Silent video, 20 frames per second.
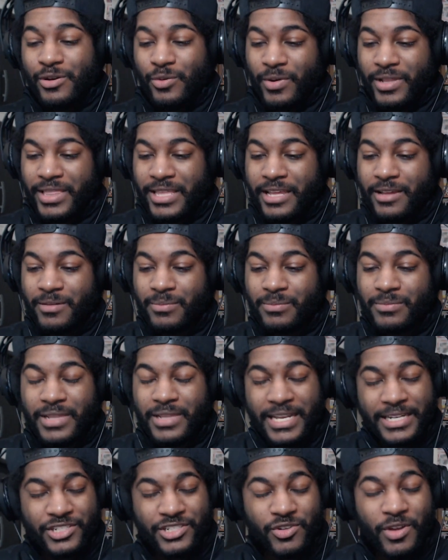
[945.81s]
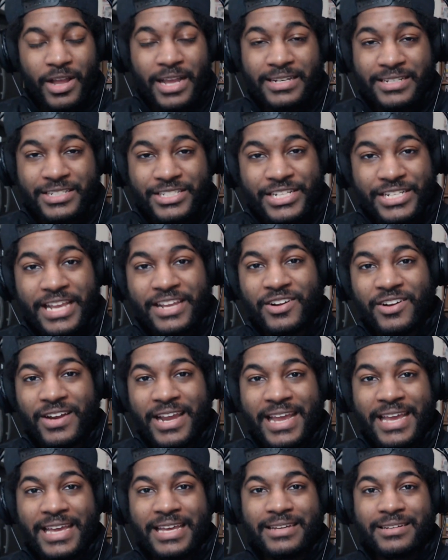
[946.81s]
with him like trying to shake her
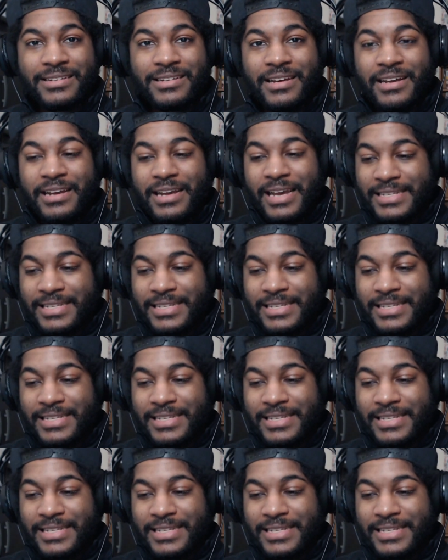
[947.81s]
hand